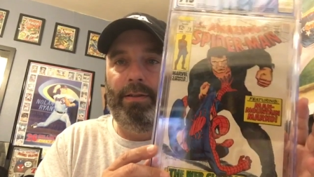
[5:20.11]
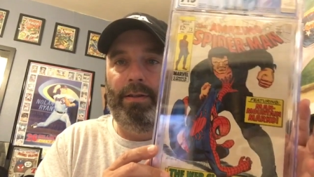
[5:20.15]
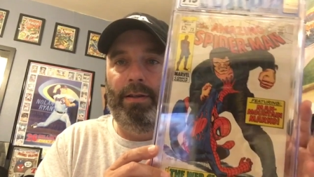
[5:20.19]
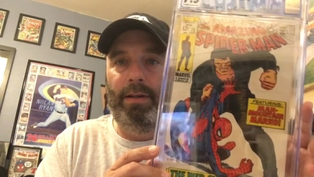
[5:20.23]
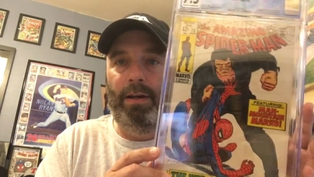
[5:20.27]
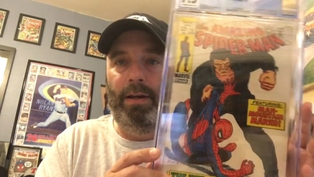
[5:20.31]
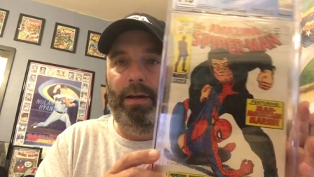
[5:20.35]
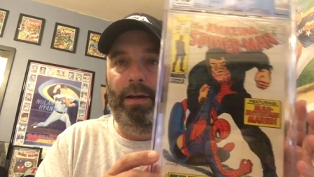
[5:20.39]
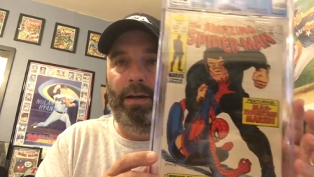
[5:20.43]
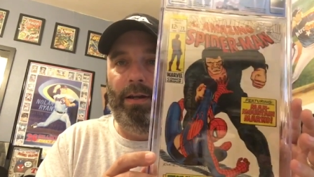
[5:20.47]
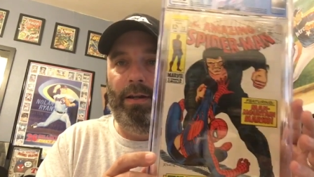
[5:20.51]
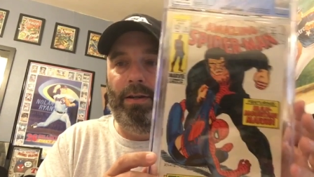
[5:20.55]

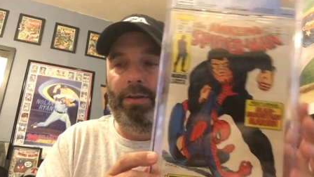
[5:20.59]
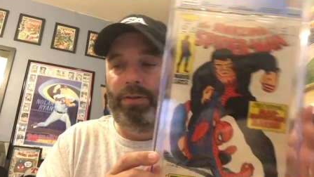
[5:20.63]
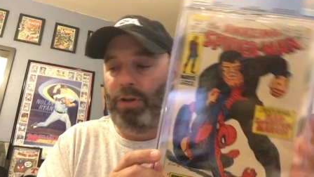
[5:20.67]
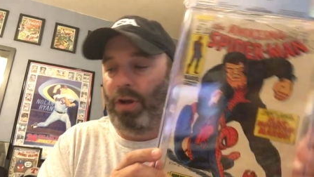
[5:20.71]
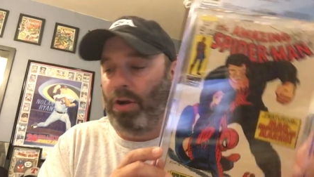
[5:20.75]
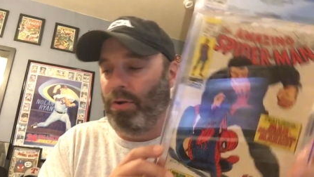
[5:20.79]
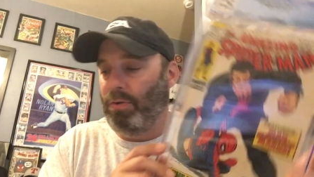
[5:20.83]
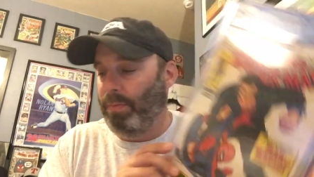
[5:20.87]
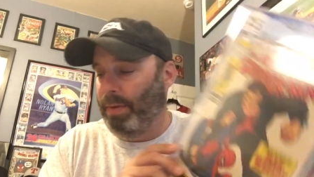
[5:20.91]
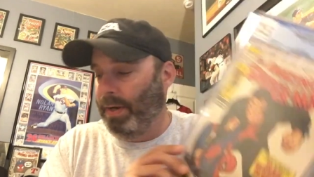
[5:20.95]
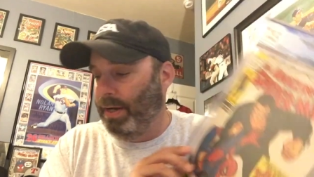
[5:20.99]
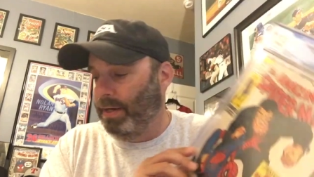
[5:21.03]
John
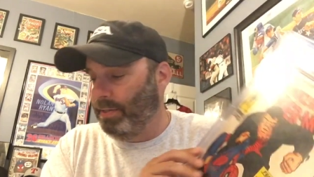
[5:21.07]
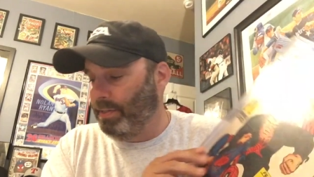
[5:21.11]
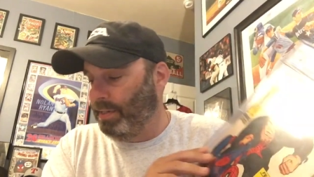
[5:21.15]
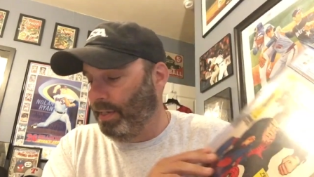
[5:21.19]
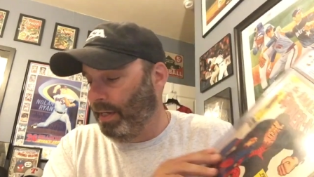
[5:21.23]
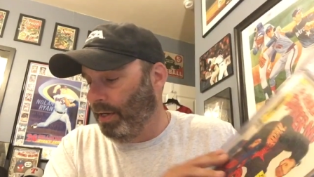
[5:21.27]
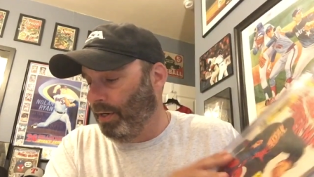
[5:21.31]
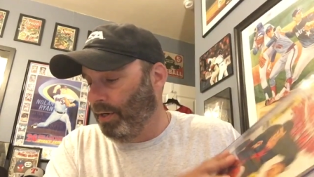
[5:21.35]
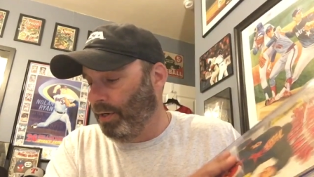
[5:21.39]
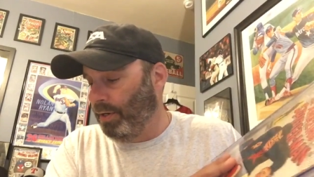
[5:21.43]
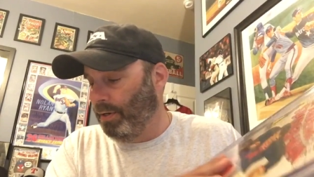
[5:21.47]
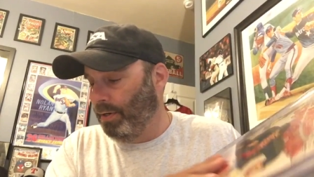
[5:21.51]
Romita
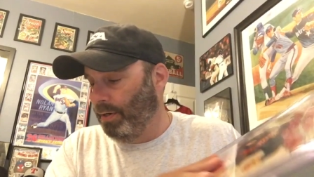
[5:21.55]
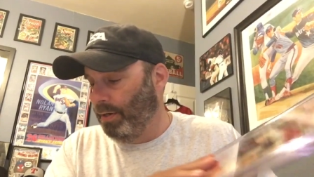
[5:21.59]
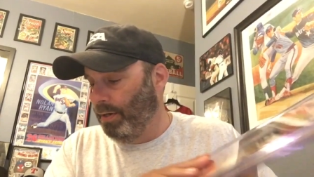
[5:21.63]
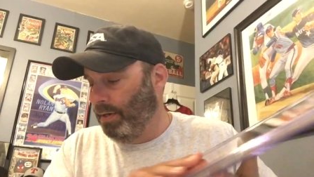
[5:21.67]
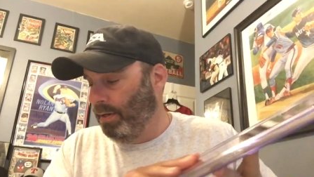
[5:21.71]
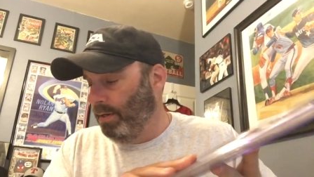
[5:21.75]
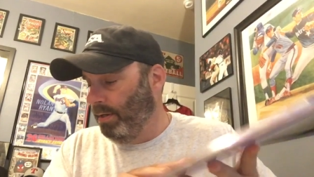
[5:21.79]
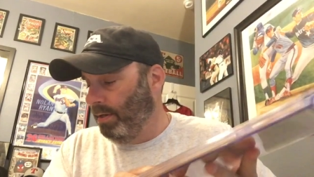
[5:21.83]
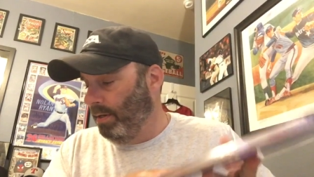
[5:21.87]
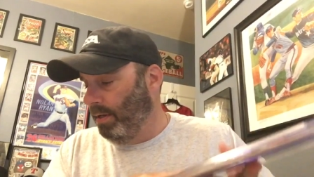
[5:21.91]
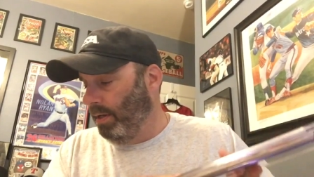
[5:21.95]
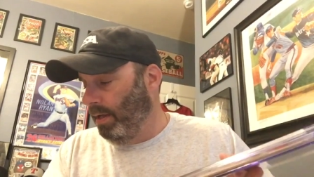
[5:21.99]
Sr.
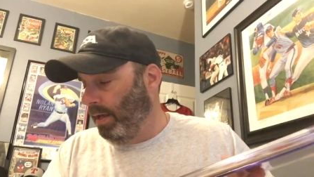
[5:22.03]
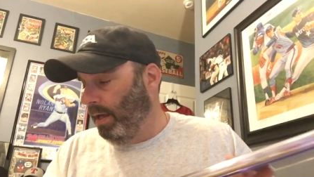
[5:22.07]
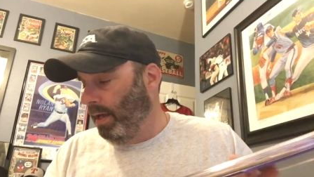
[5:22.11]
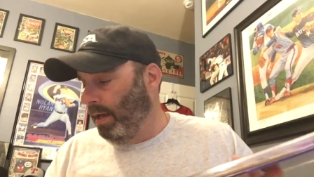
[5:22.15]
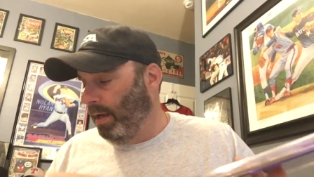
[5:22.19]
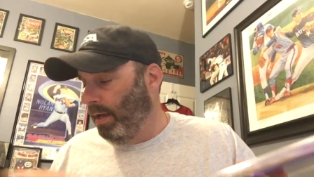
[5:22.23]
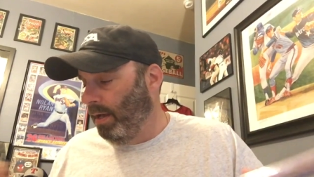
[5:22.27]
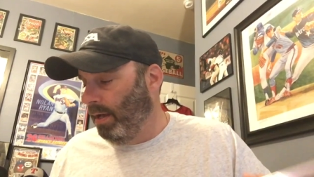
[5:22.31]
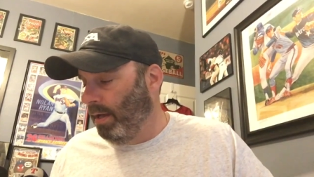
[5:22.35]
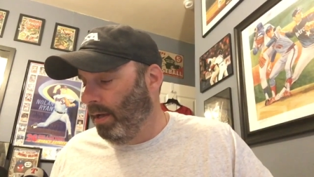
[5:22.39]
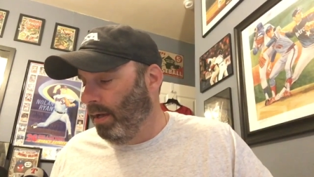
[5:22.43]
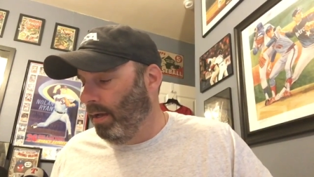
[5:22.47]

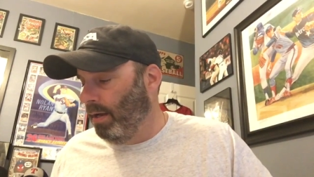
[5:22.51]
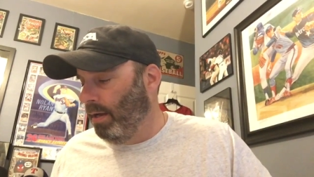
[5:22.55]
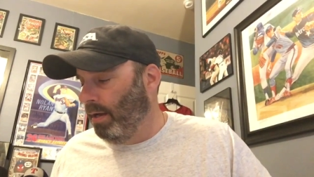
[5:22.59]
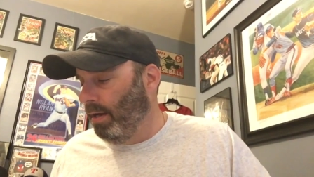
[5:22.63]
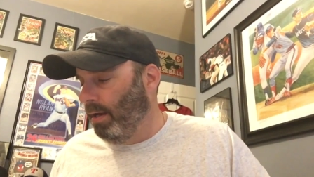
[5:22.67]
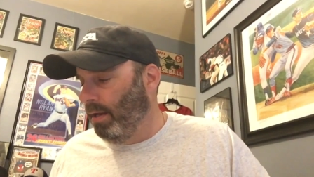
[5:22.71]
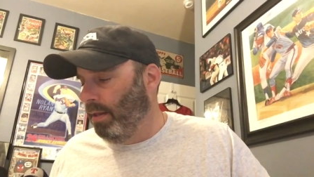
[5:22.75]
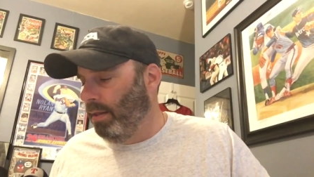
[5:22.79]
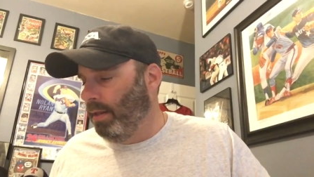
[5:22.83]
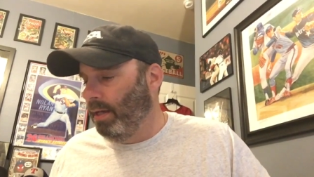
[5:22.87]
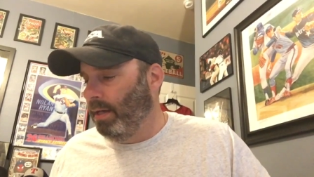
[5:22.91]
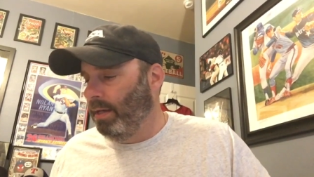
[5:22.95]
And
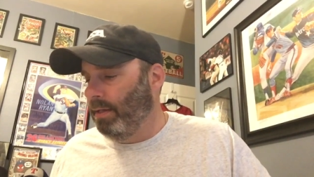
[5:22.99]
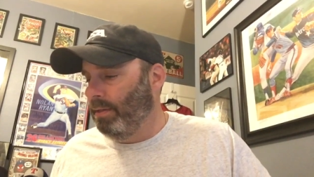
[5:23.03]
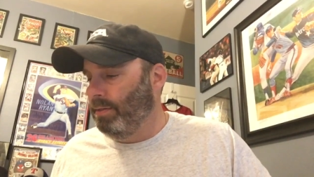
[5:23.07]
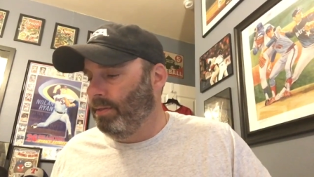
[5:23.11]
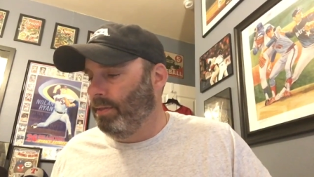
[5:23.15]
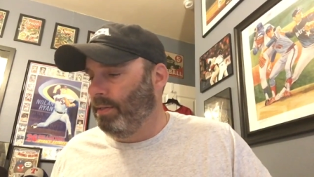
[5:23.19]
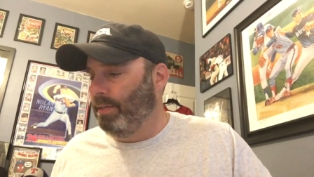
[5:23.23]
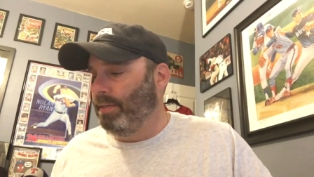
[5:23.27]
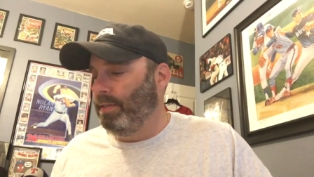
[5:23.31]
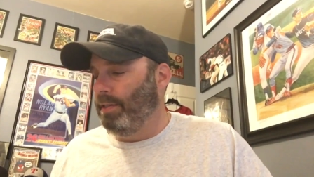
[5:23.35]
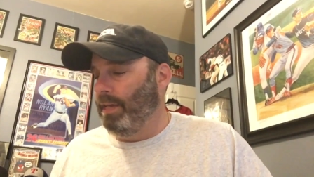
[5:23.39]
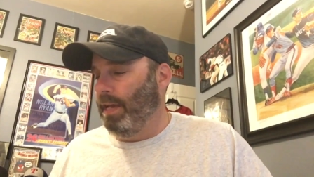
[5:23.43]
I think it's
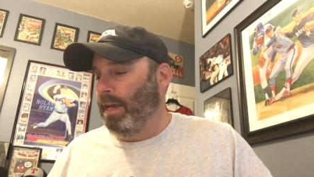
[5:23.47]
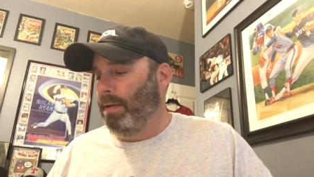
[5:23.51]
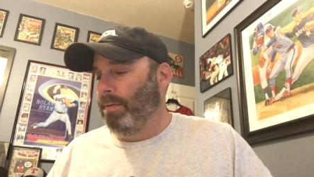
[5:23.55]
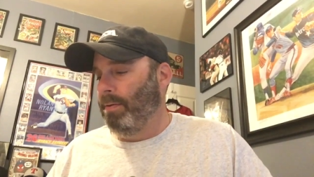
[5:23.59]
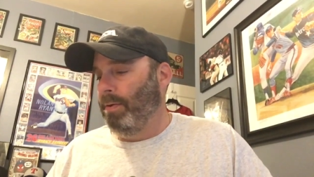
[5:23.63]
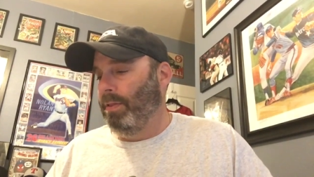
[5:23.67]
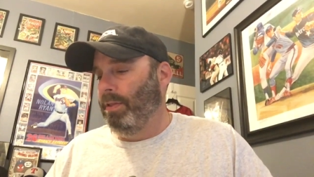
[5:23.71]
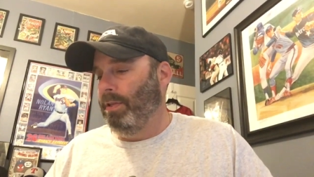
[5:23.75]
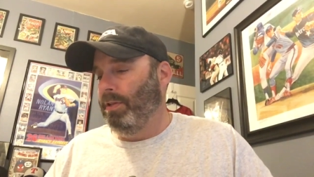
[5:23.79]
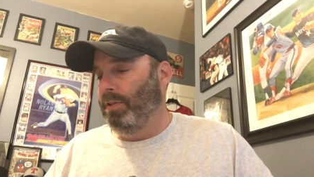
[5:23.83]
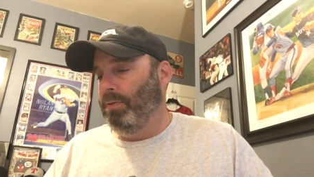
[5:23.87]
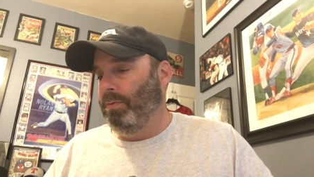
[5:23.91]
the same
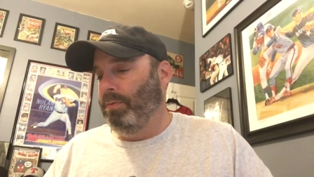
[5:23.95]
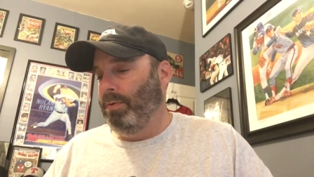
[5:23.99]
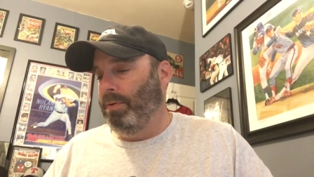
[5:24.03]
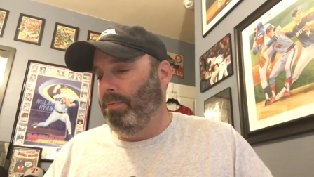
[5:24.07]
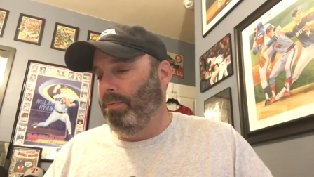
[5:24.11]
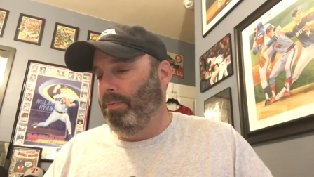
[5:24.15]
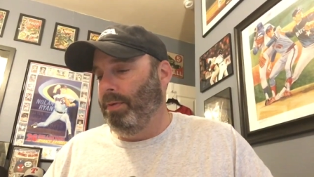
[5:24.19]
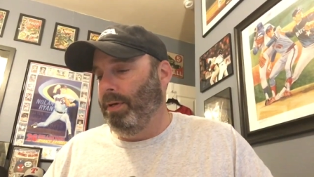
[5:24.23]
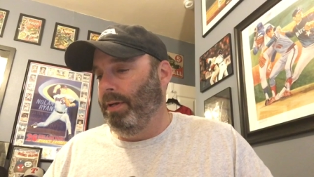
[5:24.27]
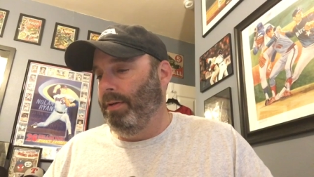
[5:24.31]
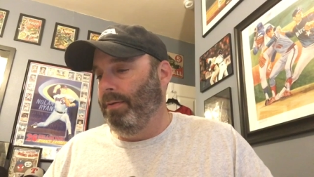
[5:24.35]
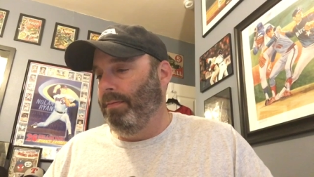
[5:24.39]
on this one,
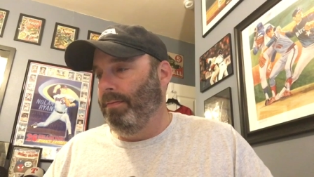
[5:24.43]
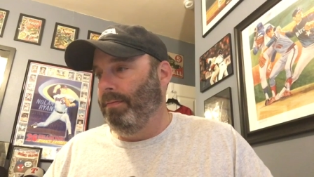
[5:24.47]
but